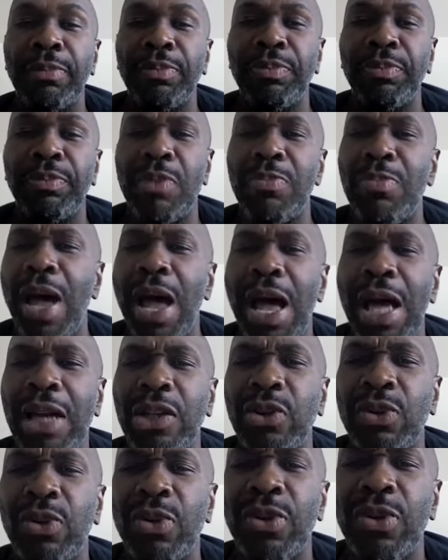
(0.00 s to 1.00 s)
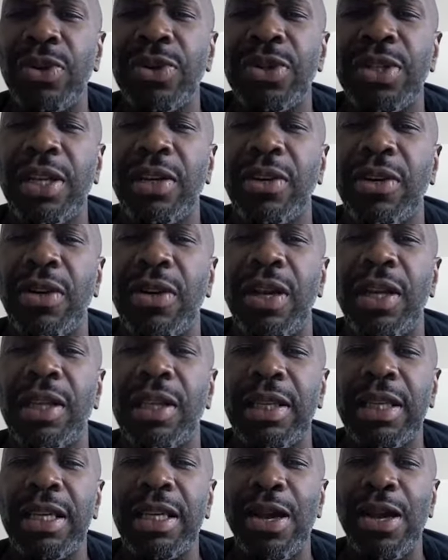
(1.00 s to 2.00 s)
the modules that are
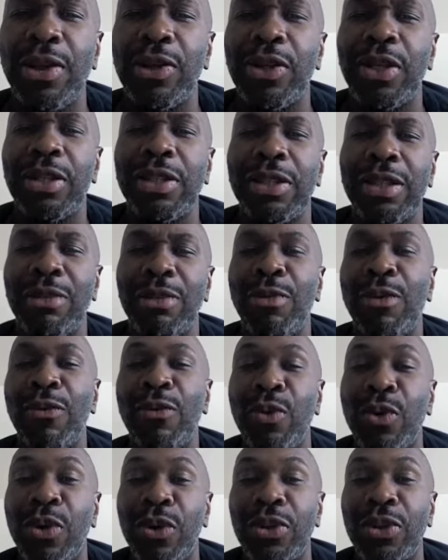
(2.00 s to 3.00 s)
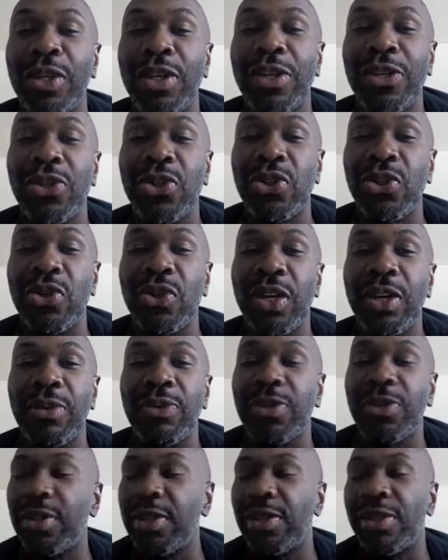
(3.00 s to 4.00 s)
on Leo that deal with world history.
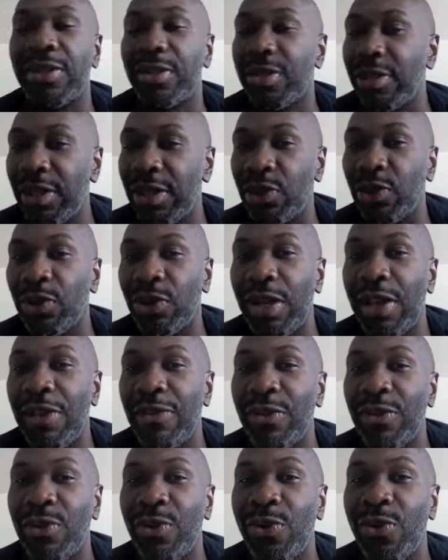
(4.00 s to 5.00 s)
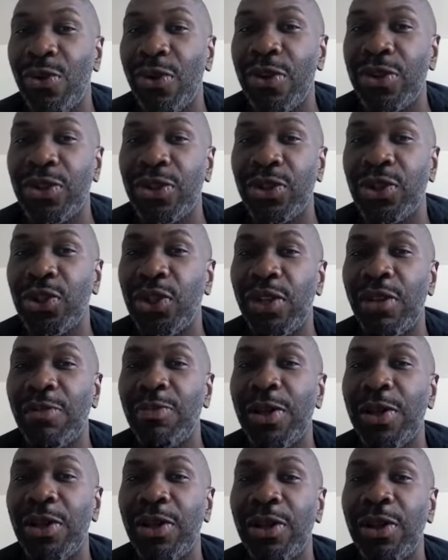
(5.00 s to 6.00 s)
This is an intro-level course. You shouldn't
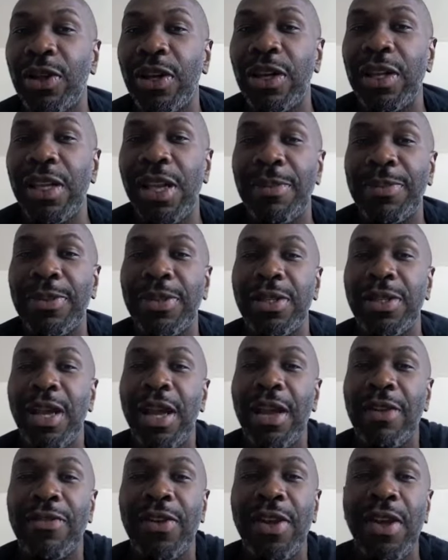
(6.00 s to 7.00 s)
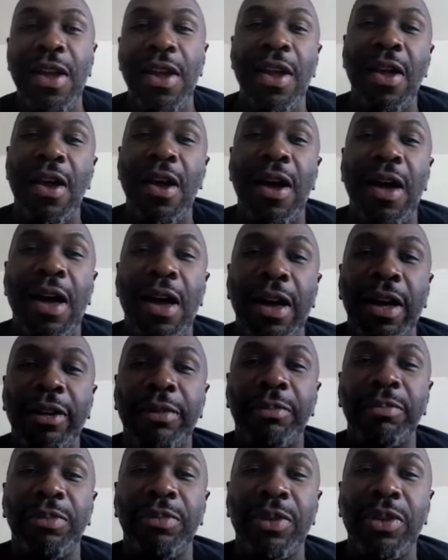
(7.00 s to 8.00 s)
be looking up stuff
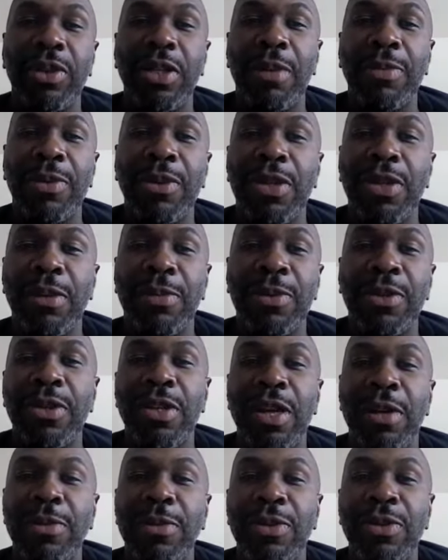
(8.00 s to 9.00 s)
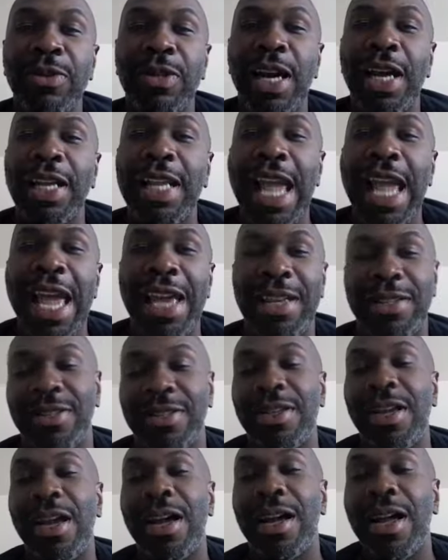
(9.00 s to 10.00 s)
on
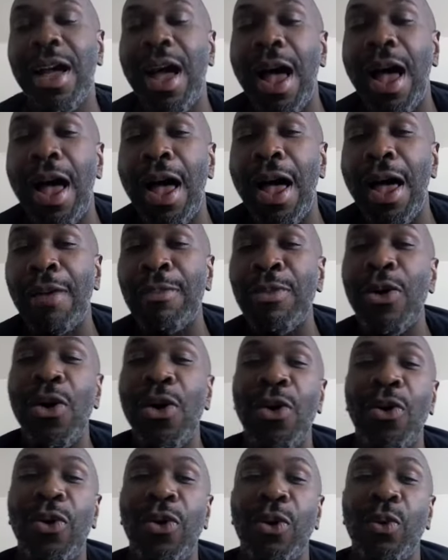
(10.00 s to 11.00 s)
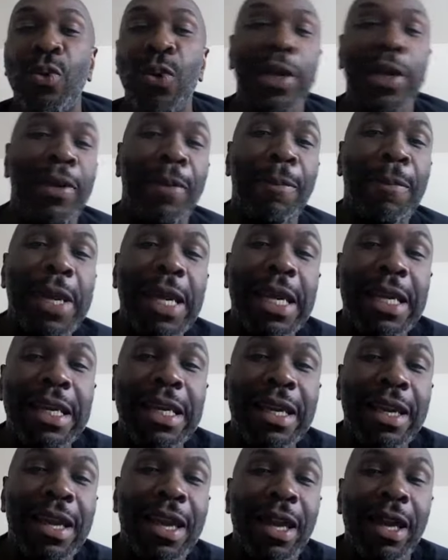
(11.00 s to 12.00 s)
www.ask.com or
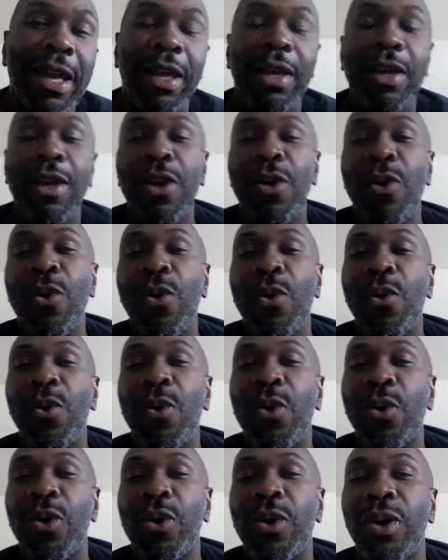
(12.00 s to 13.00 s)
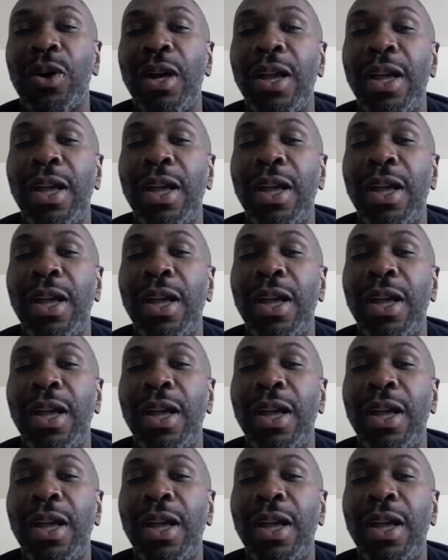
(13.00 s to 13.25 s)
Wikipedia or